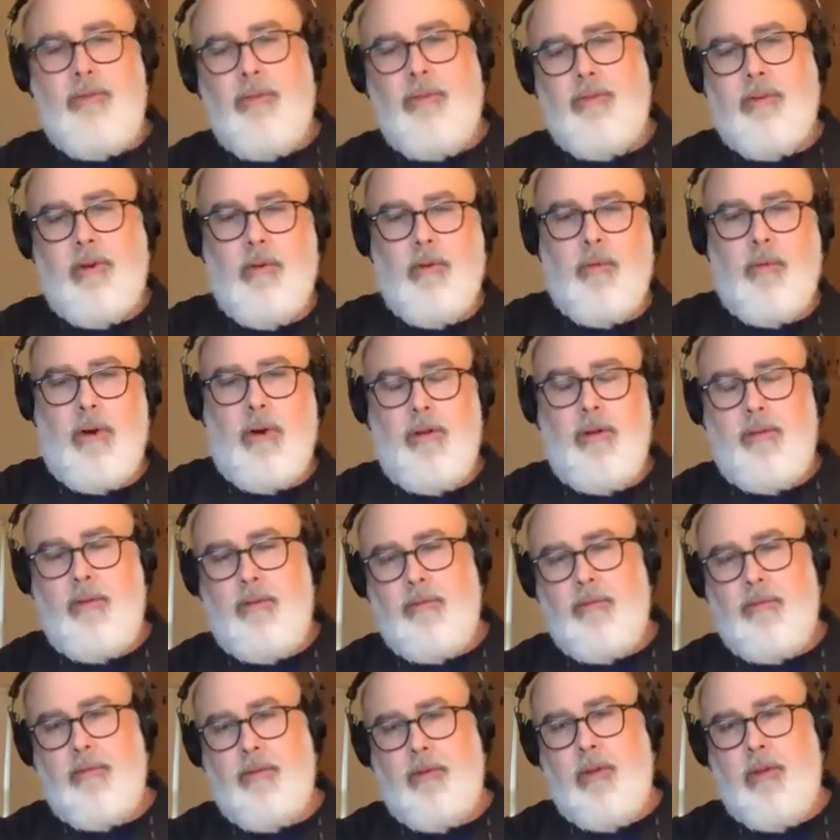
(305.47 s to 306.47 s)
We started working on
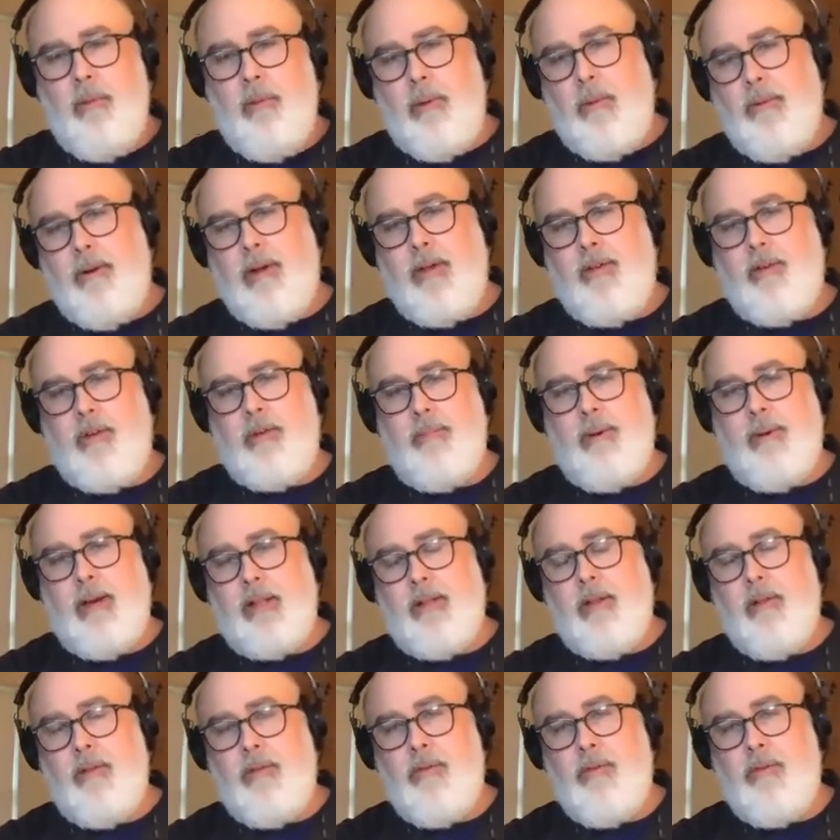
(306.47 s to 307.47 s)
this Cuba project back
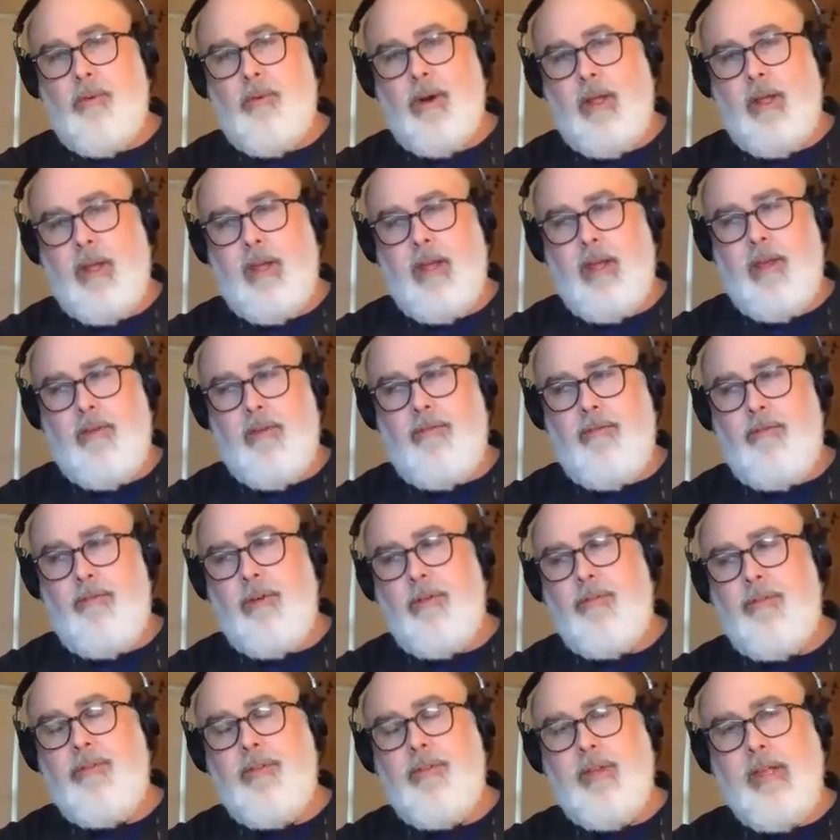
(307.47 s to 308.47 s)
in
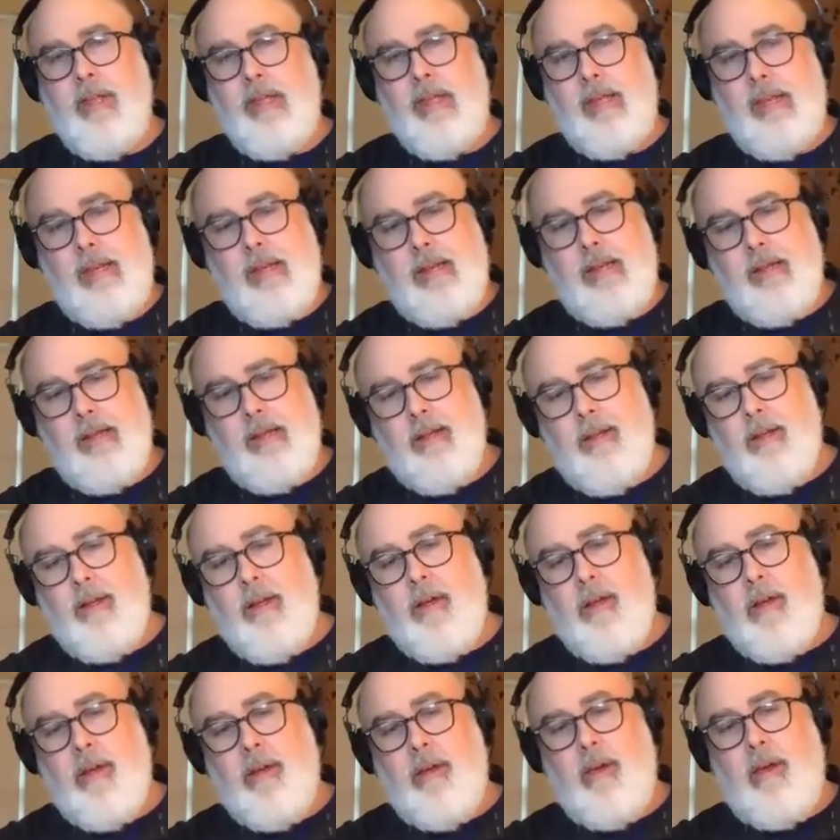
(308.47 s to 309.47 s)
2015,
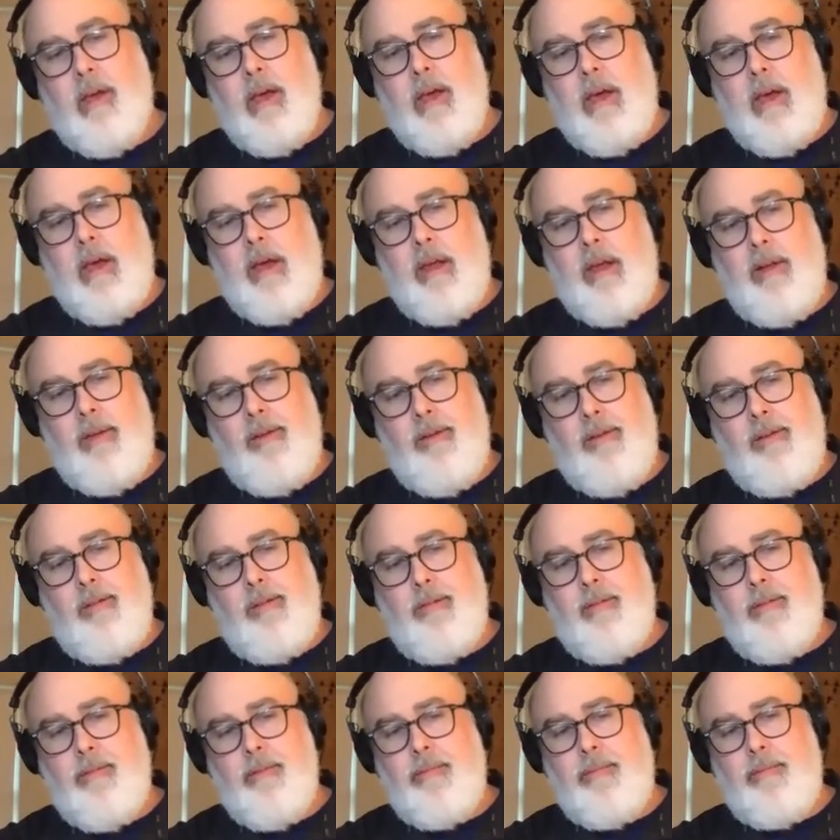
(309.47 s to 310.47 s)
and
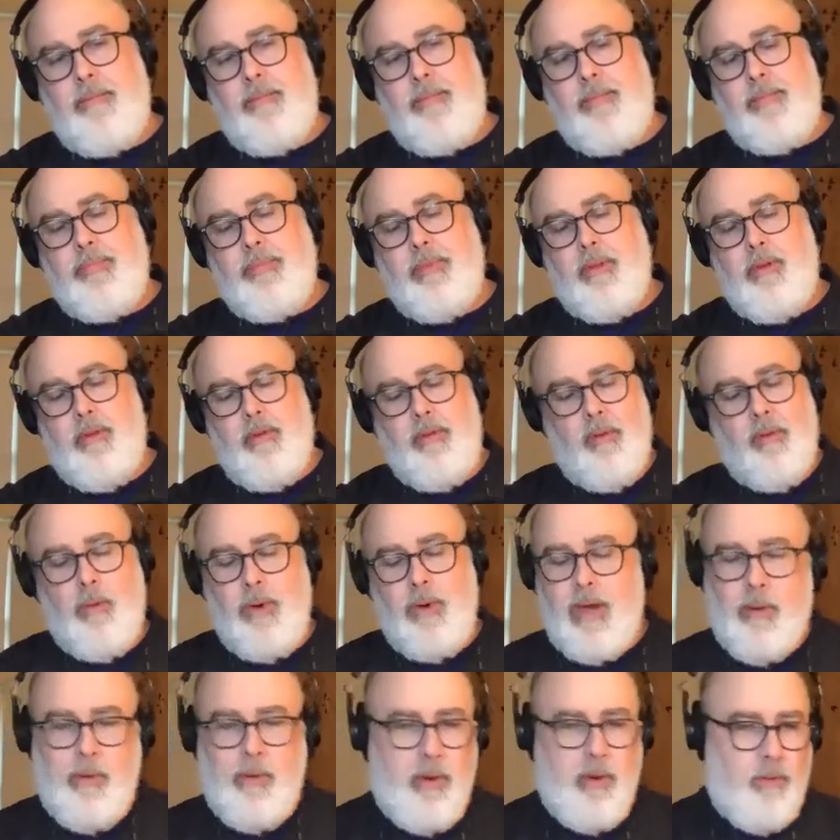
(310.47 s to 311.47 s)
the
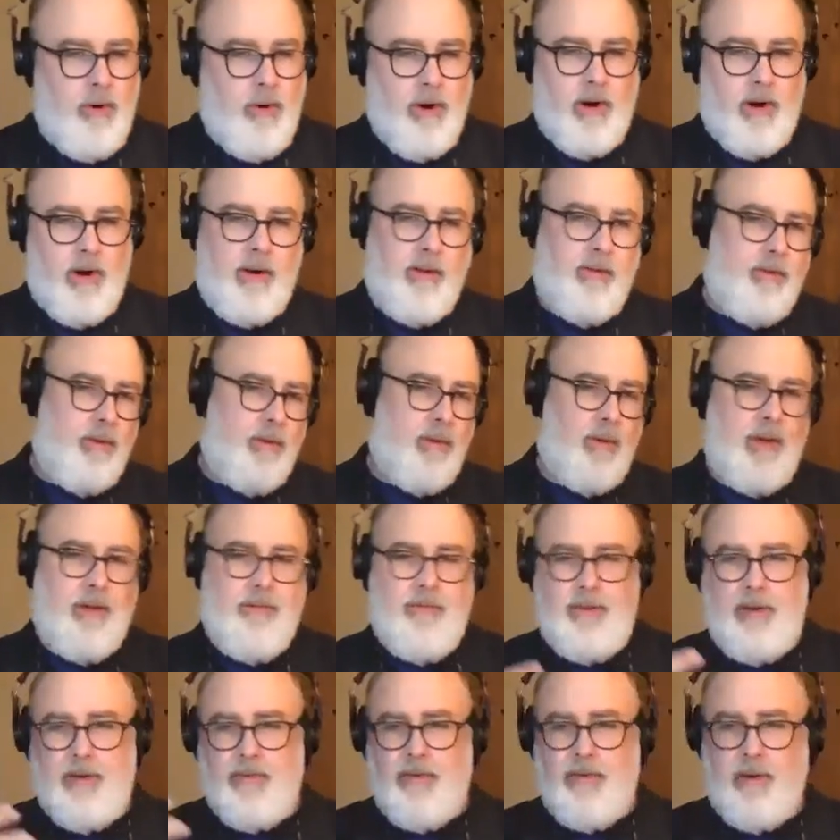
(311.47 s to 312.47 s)
way we work is that we'll
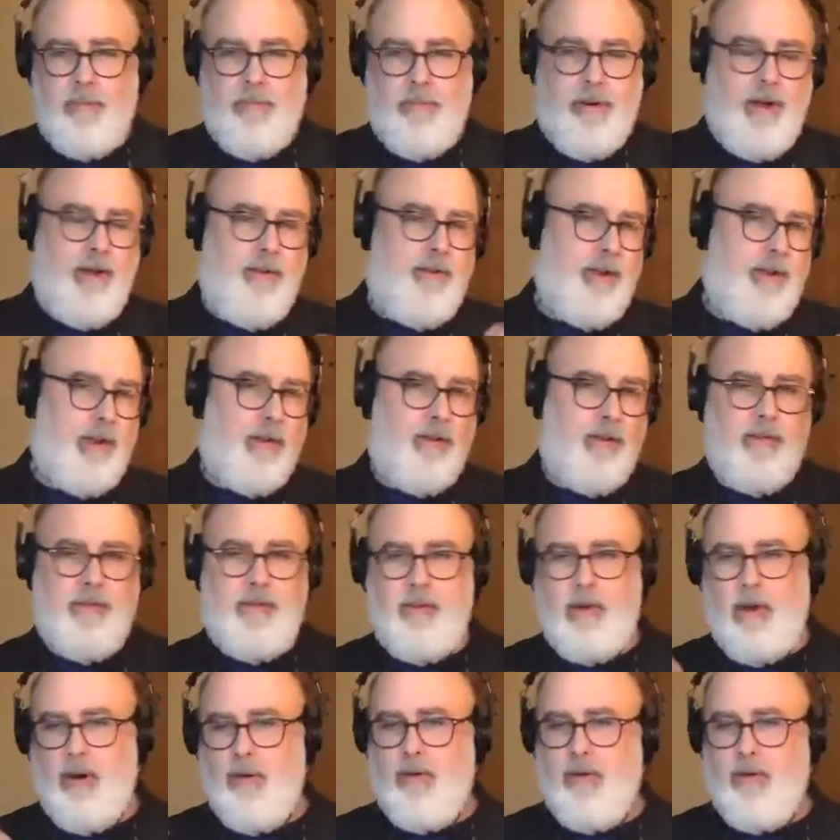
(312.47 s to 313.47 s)
have different
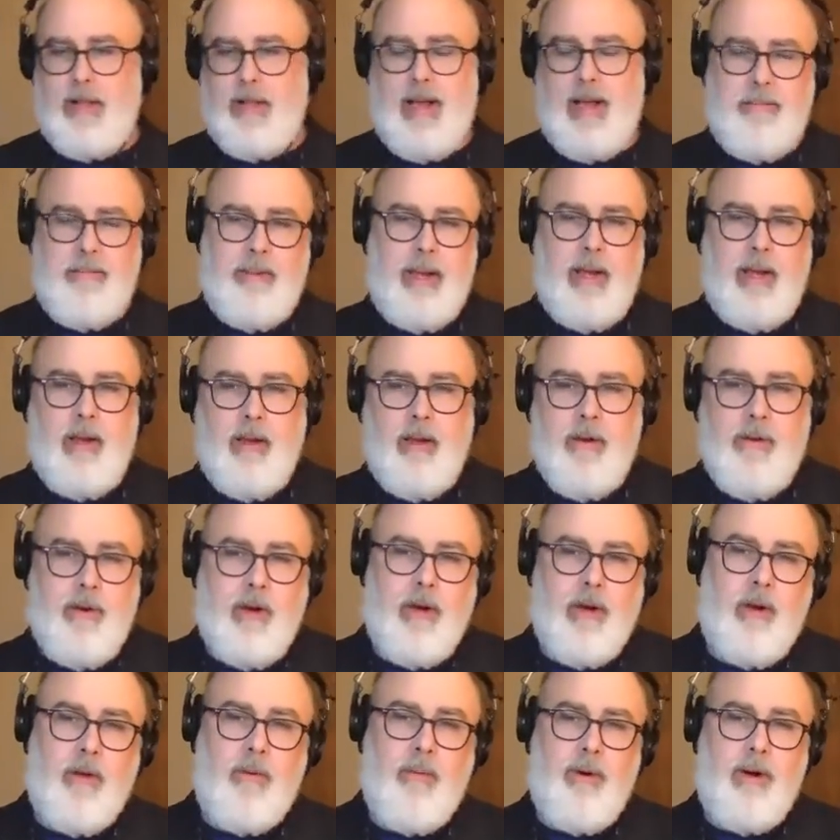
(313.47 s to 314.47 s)
projects overlapping going
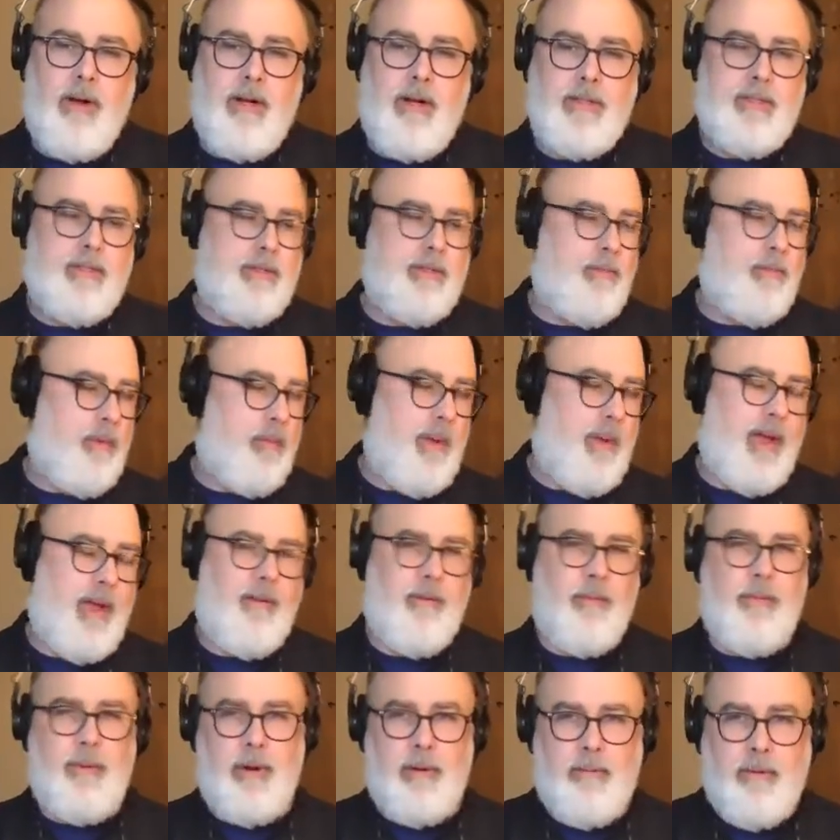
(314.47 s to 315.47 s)
on at once, and we may have
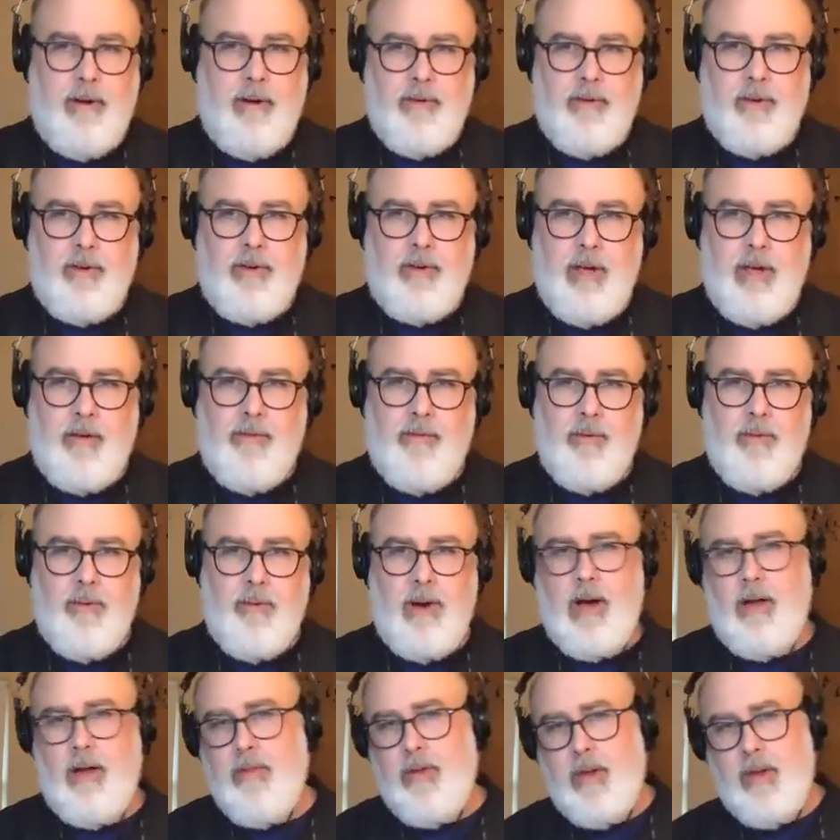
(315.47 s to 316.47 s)
to put a project down for a
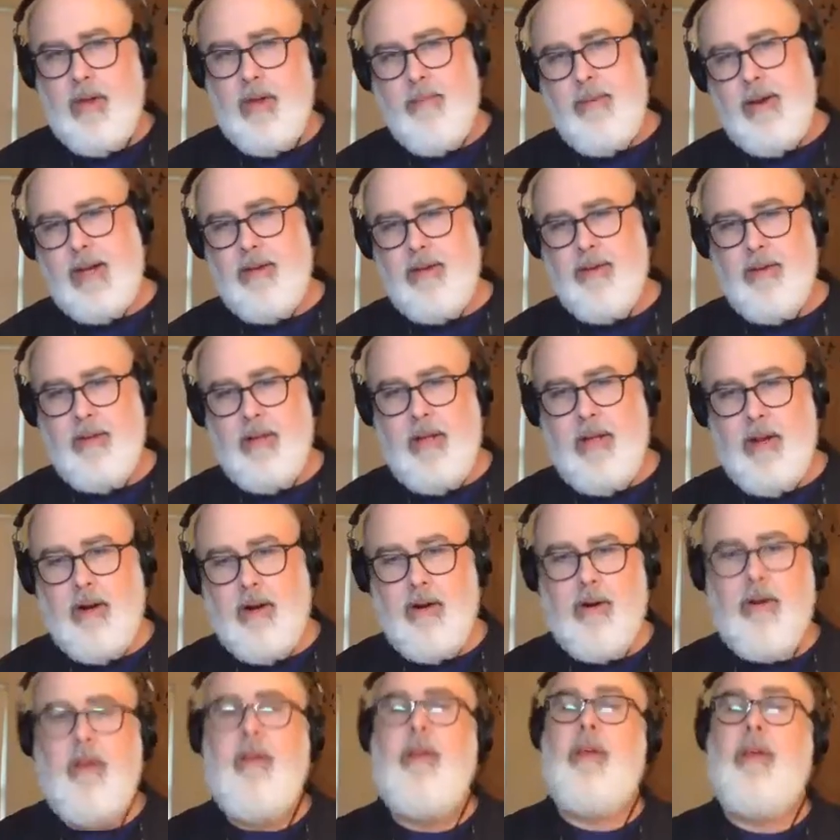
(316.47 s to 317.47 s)
while and then come back to it
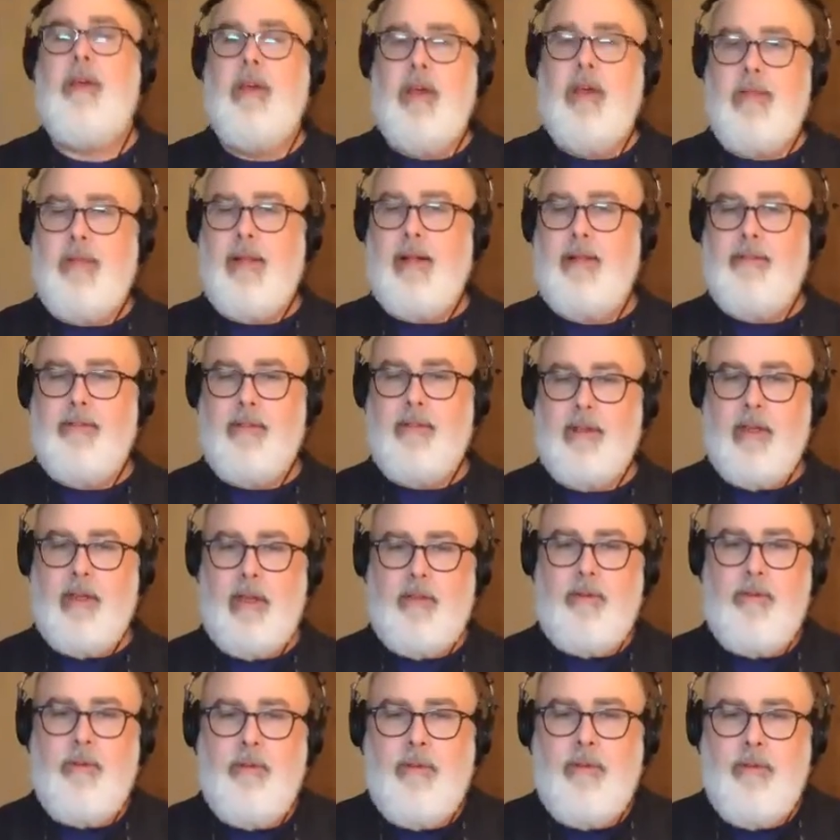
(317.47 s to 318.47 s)
later. And that's the
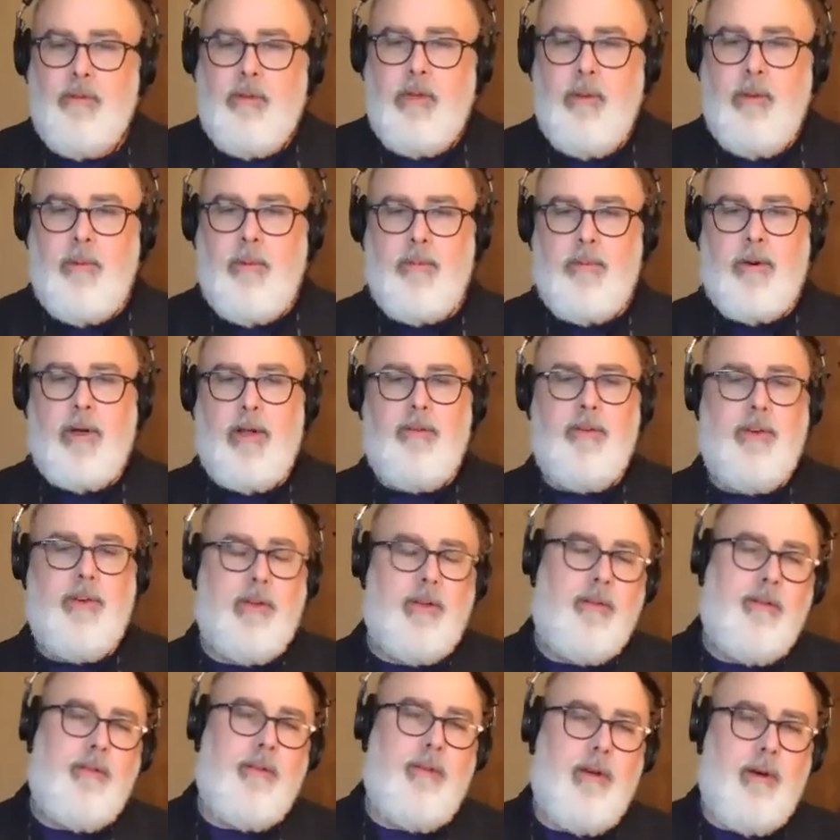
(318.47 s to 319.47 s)
case with this Cuba
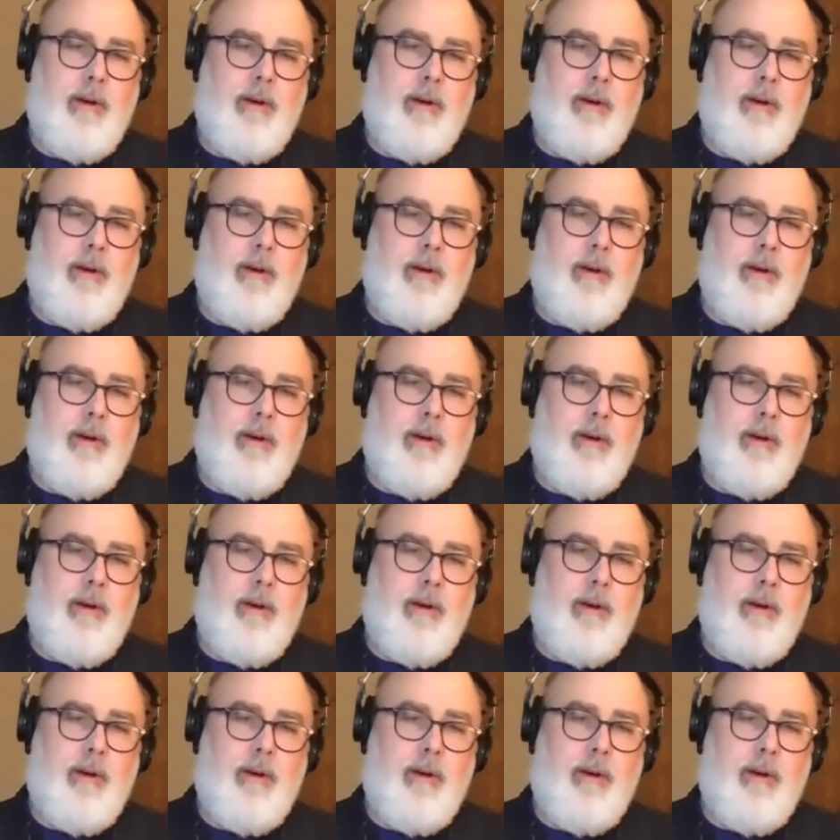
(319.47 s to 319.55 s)
project.